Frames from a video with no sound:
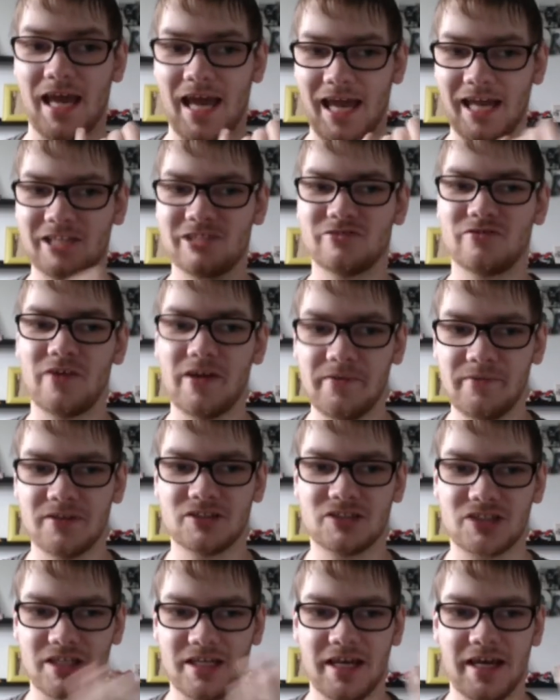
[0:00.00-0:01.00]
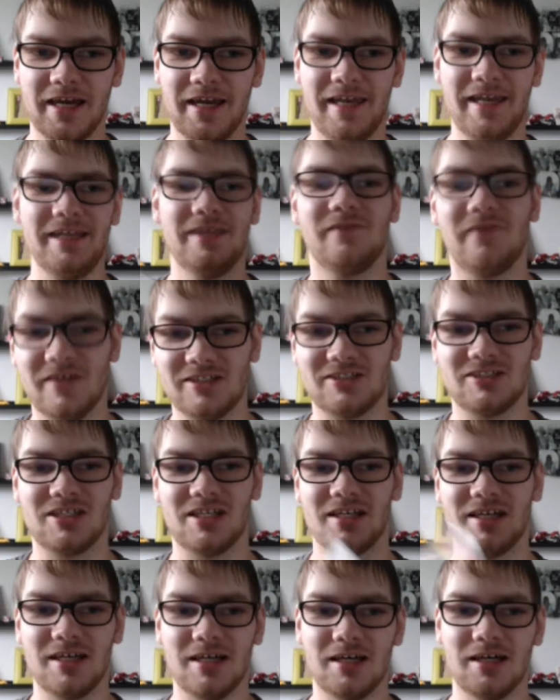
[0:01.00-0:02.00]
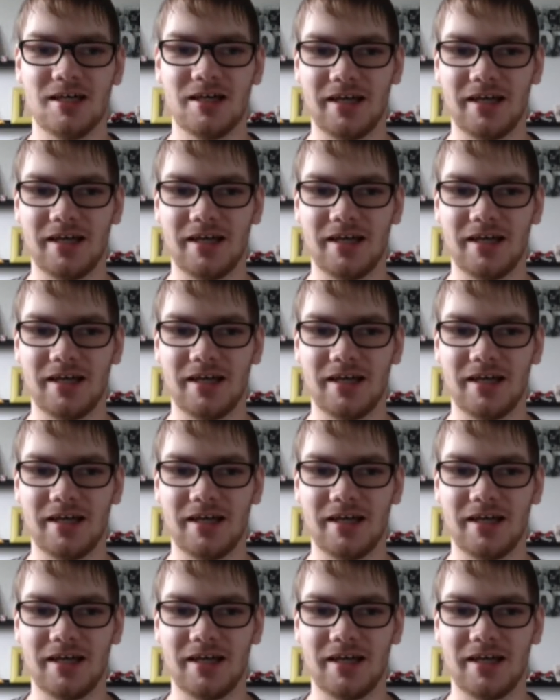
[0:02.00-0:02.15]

x-ray vision, heat vision,